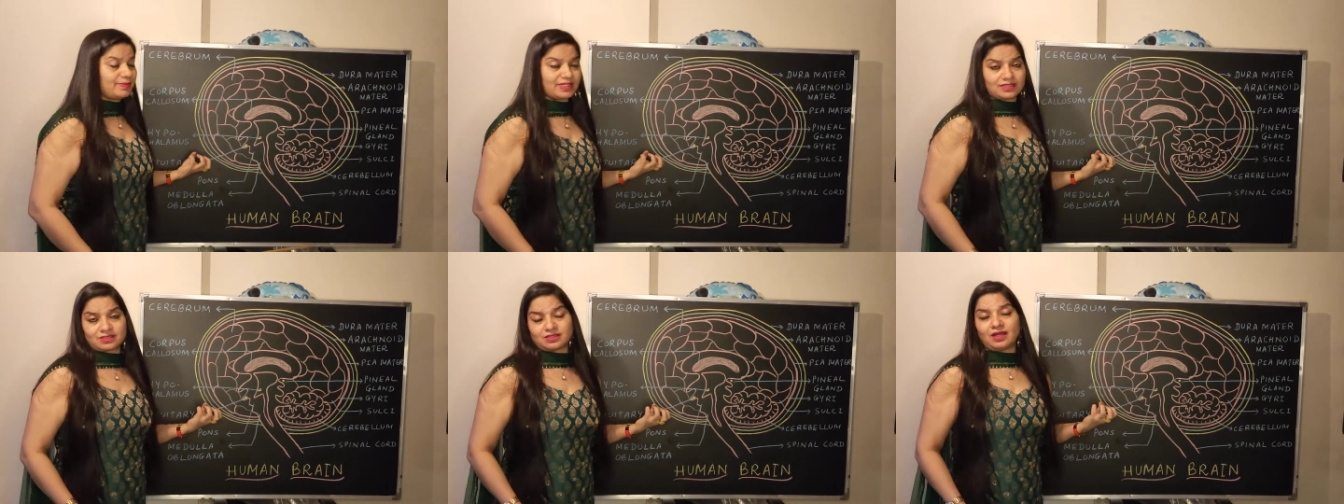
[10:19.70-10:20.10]

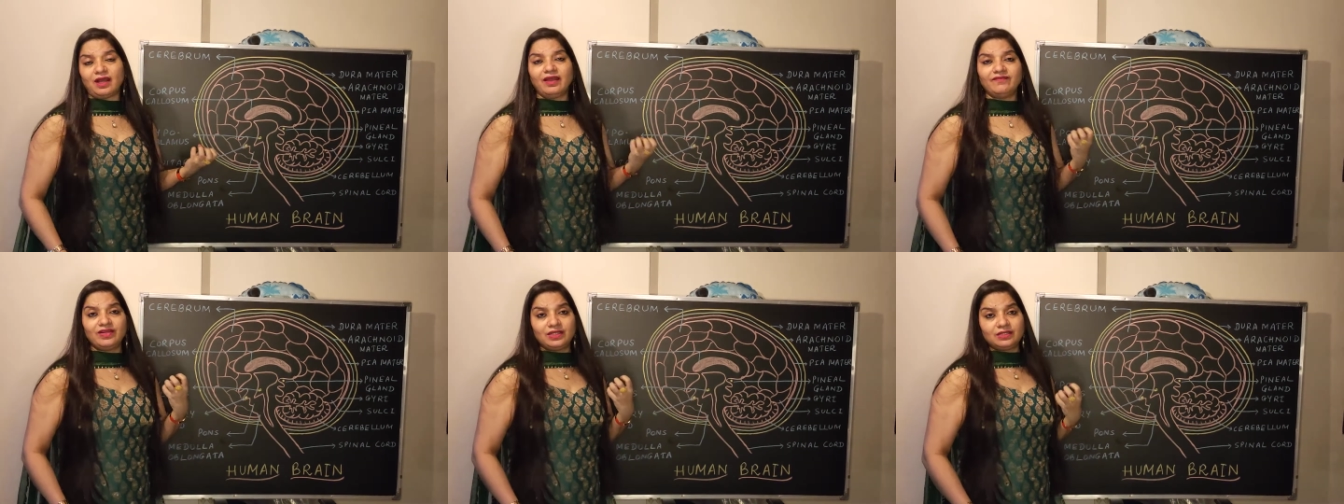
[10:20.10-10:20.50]
but
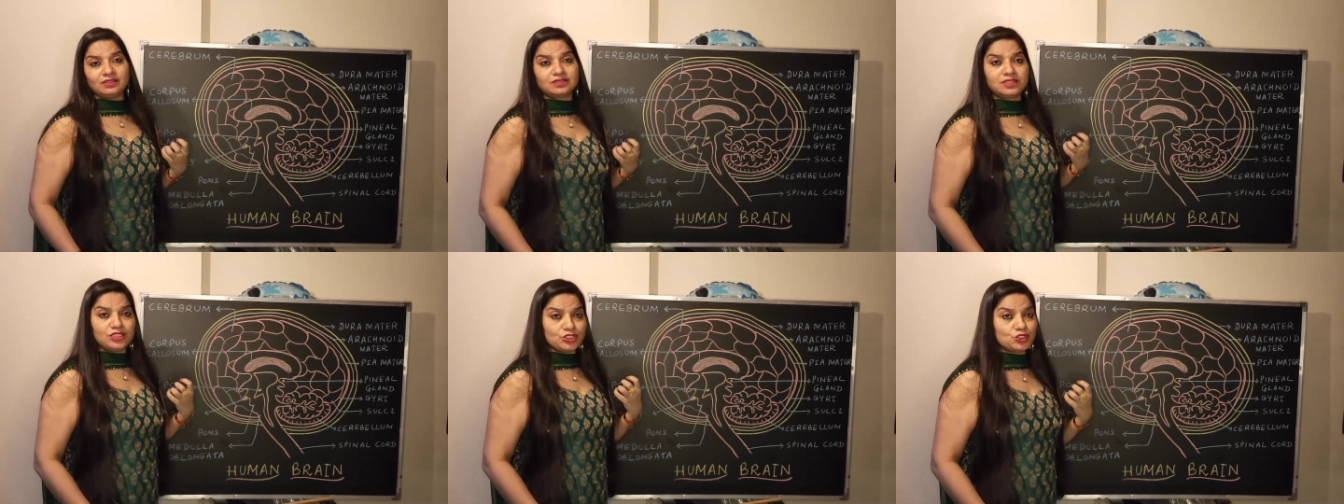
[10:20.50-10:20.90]
I will
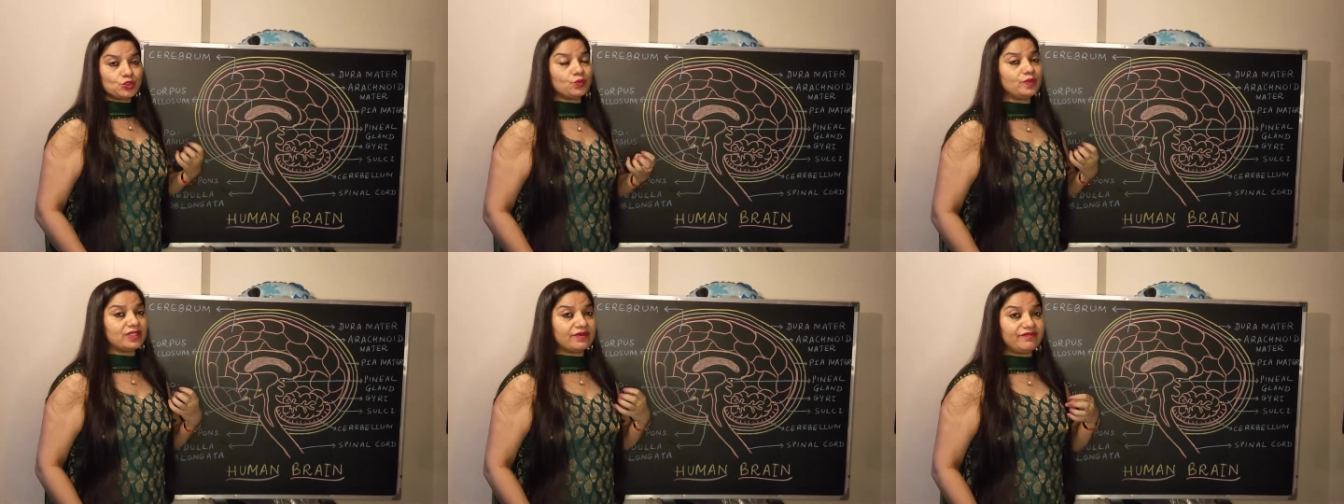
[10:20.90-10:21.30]
teach
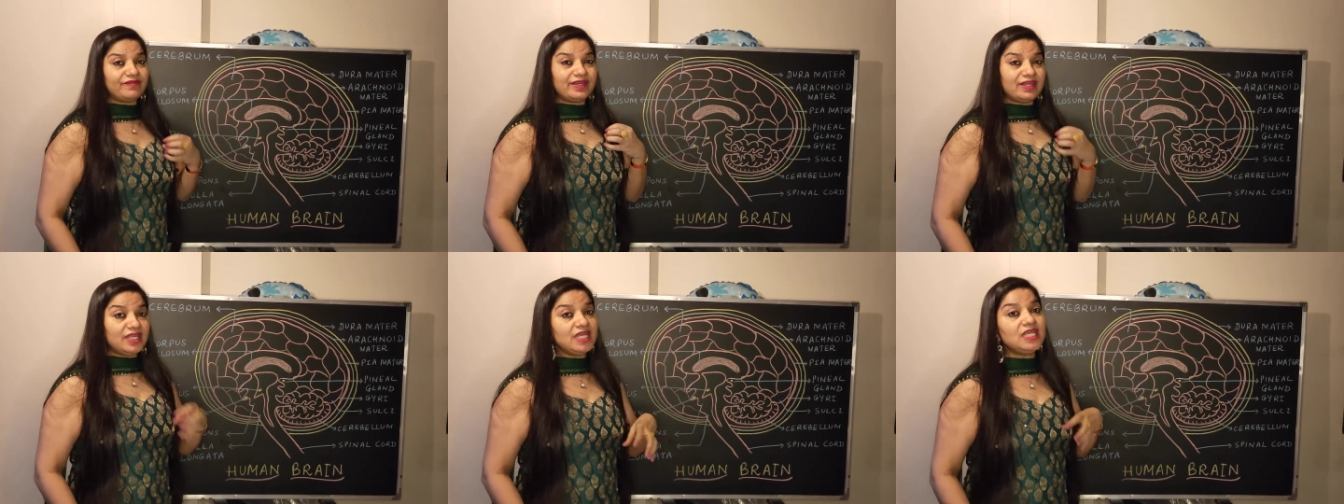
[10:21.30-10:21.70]
you with a
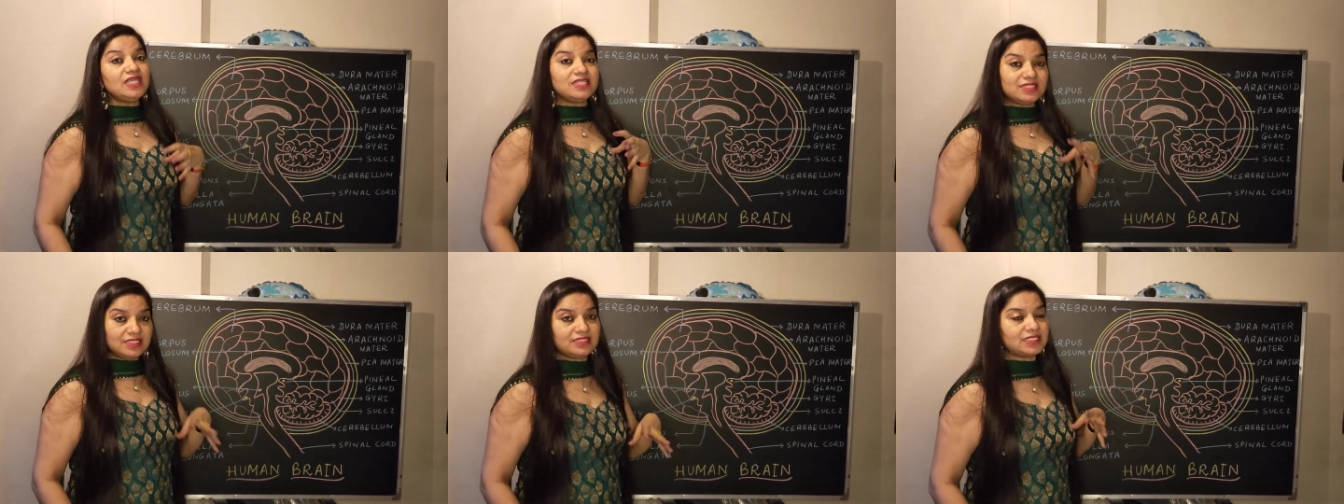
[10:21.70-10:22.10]
very
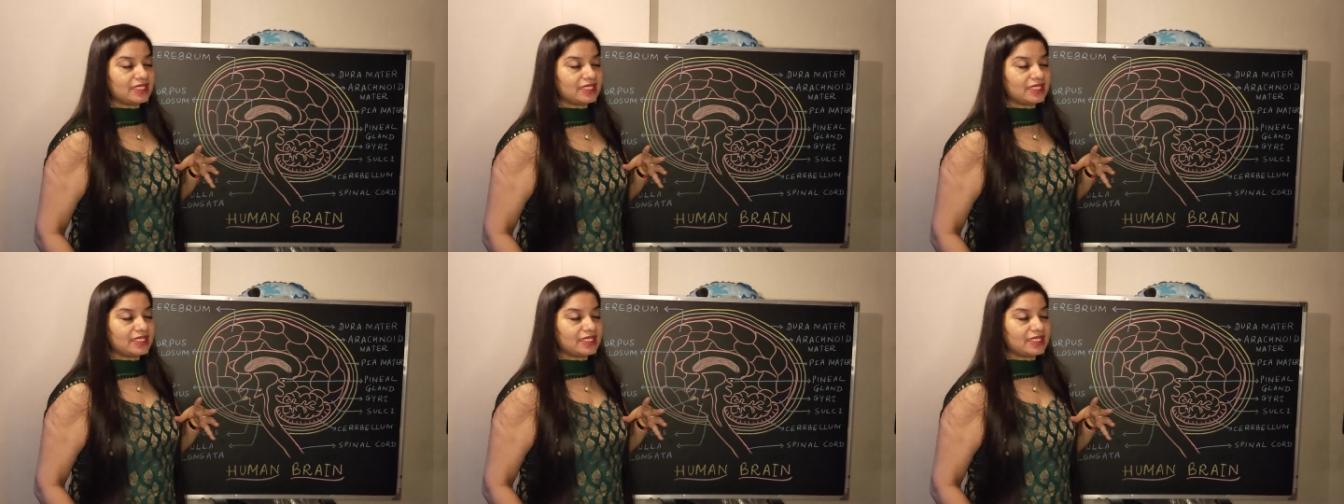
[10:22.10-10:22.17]
easy